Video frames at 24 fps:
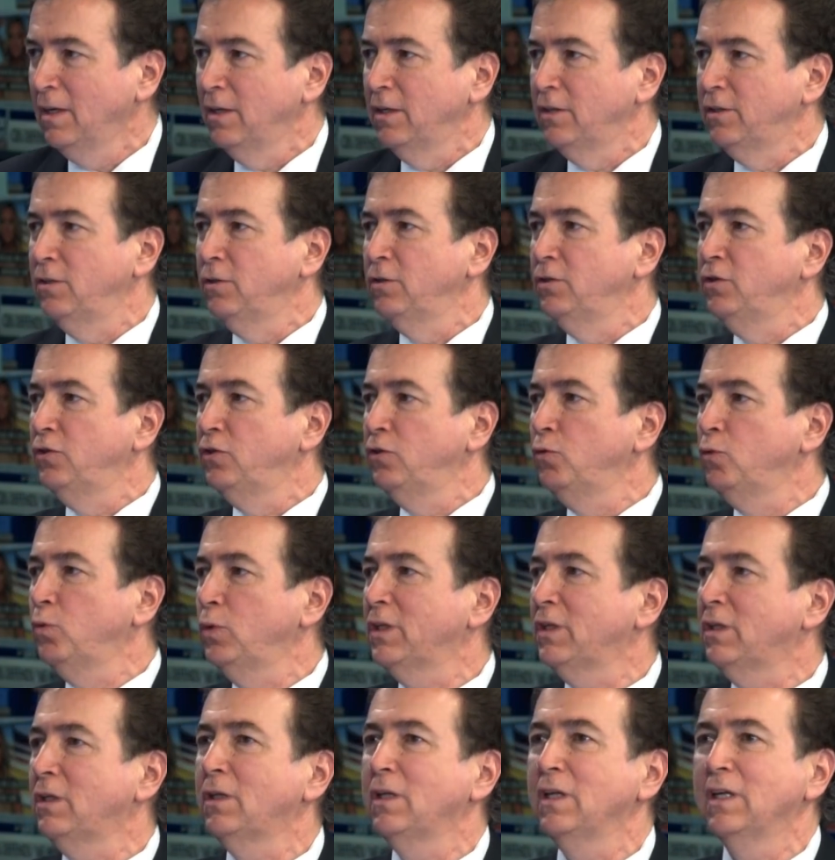You
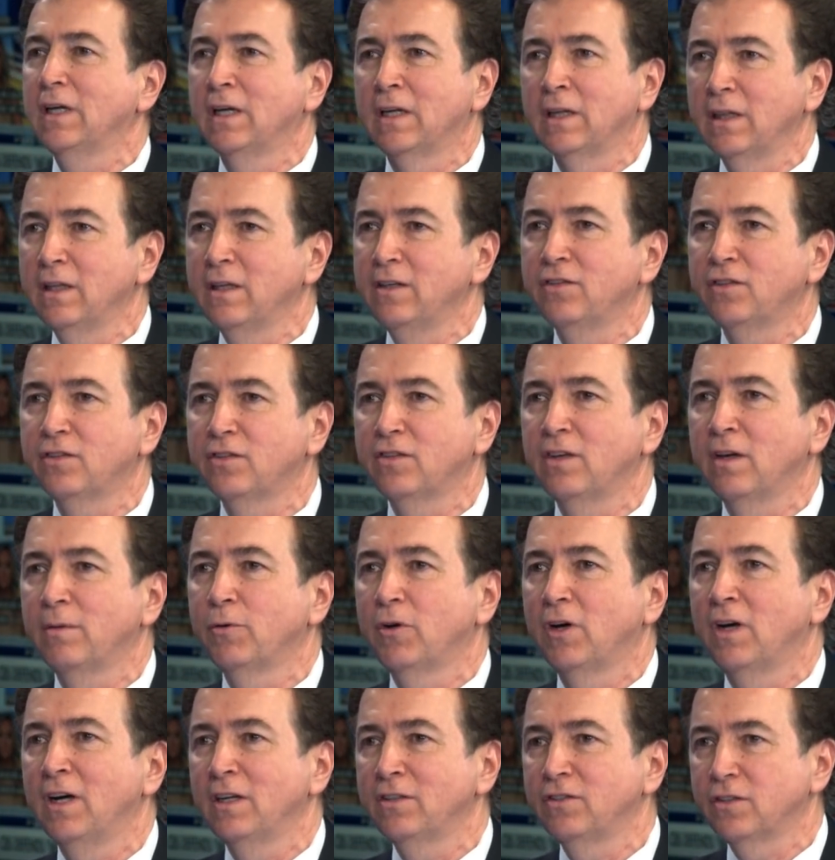will at least
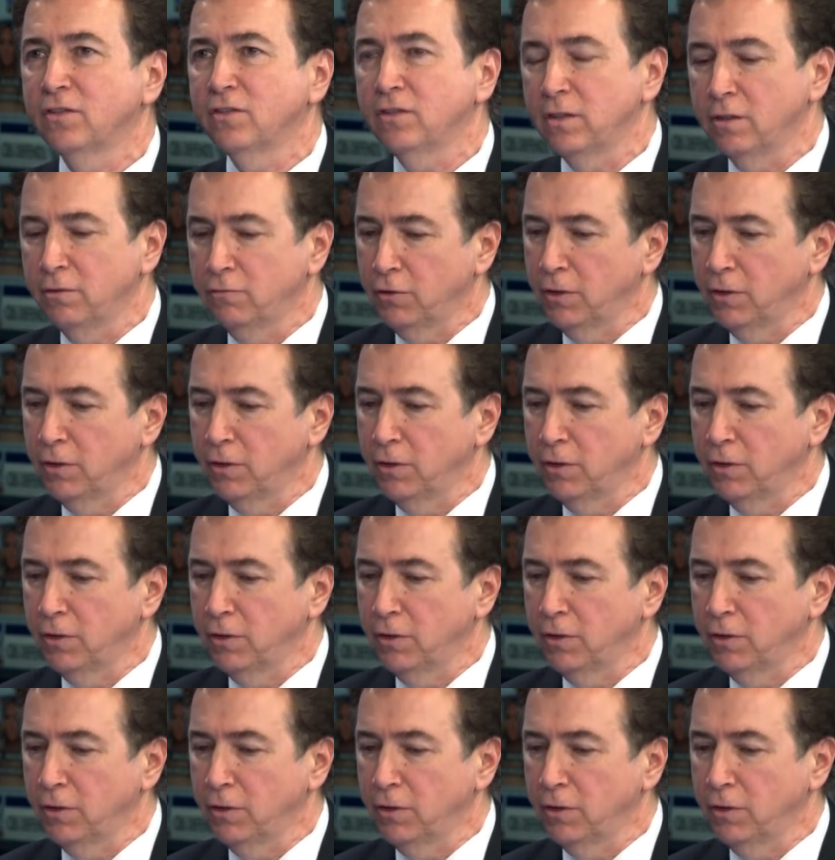subconsciously